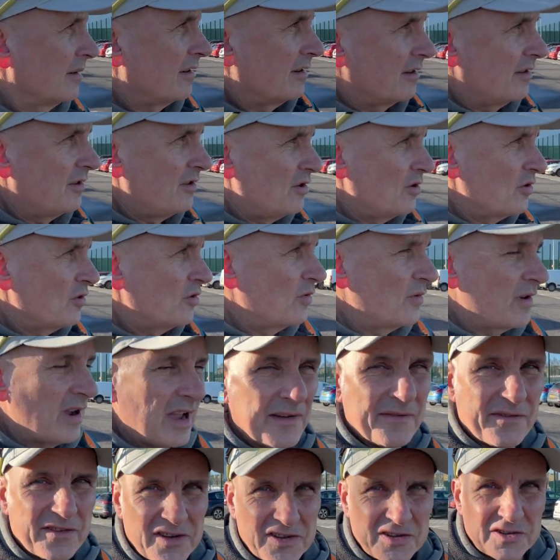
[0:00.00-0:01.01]
no
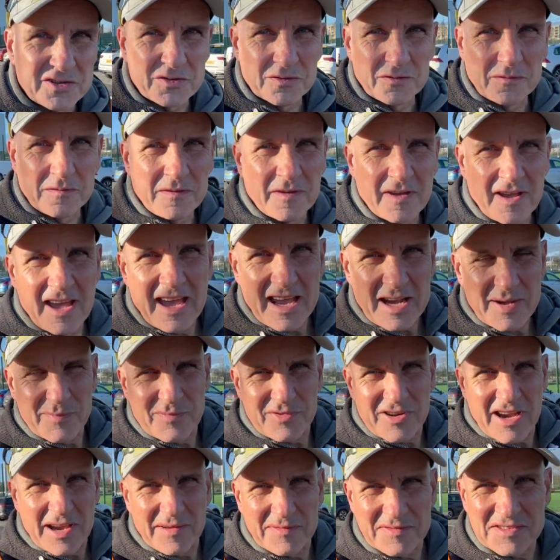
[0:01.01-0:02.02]
evidence of
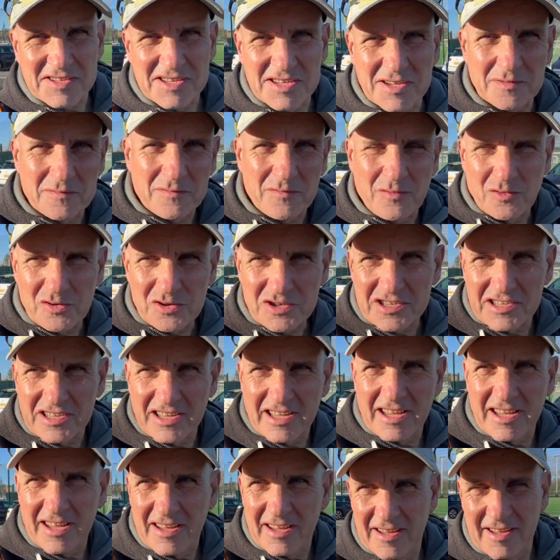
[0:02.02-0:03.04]
Edinburgh FC
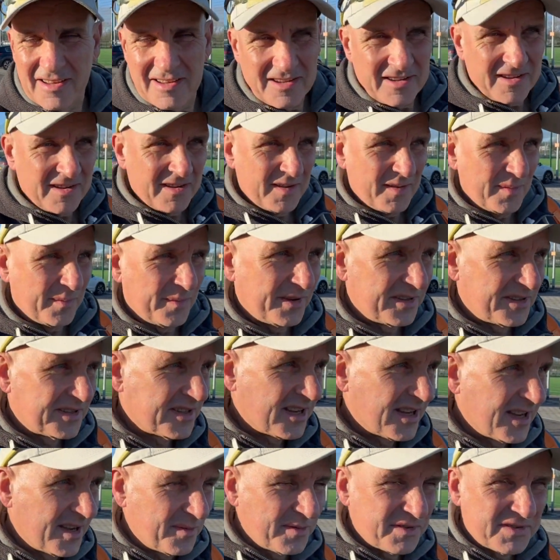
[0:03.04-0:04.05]
unfortunately, but
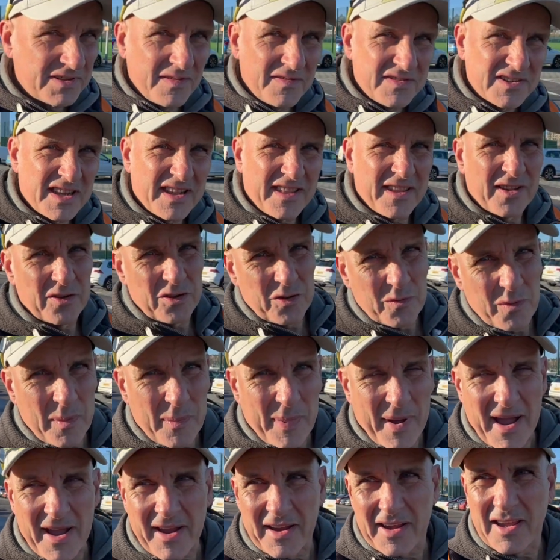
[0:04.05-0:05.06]
we'll see if there's anything on the way
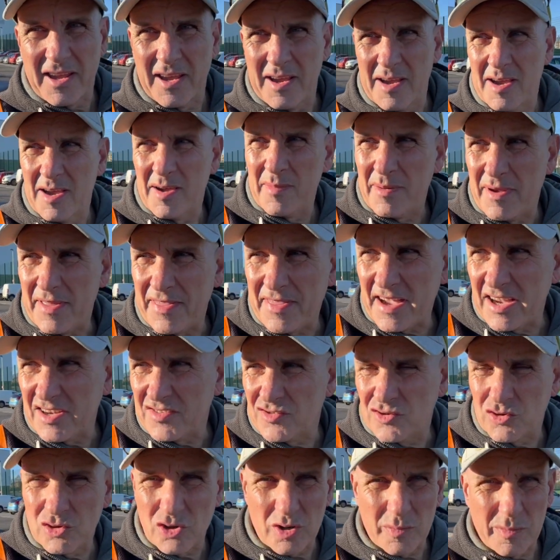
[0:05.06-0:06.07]
back. But thanks
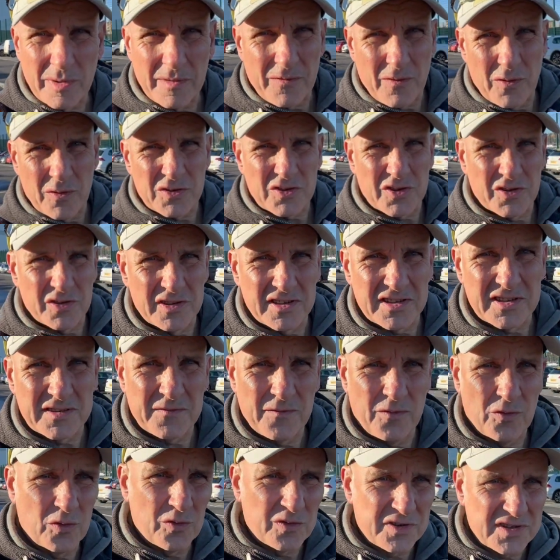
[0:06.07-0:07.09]
for joining me, folks, on this
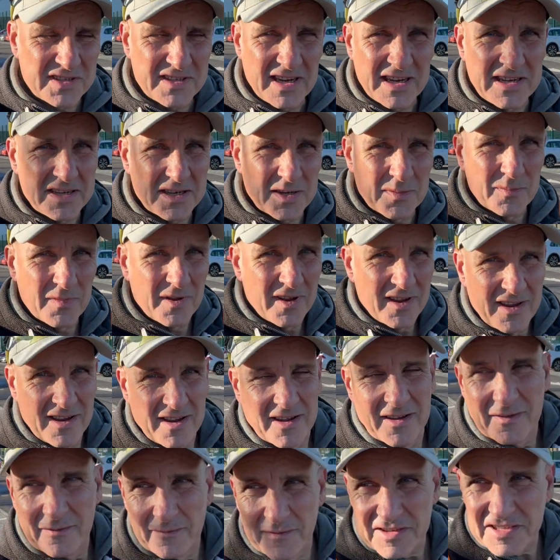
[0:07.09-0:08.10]
4 stadium
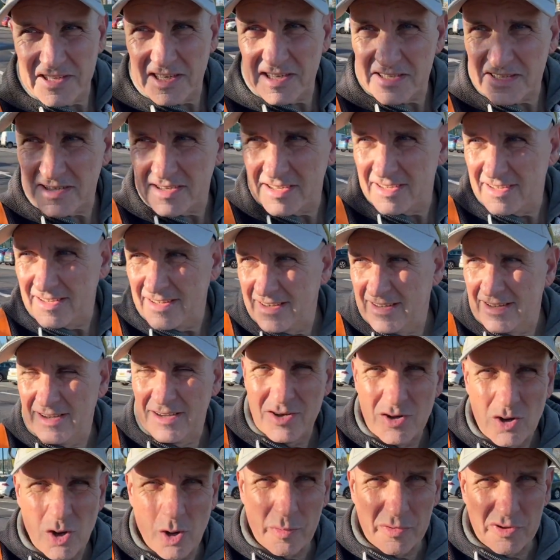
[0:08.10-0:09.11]
visit.
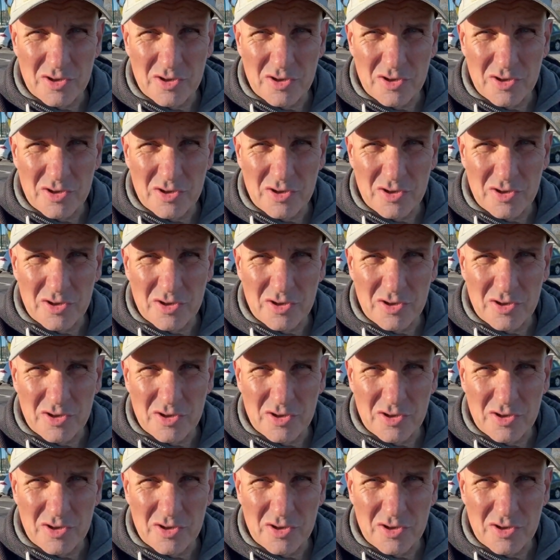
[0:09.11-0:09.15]
Hope you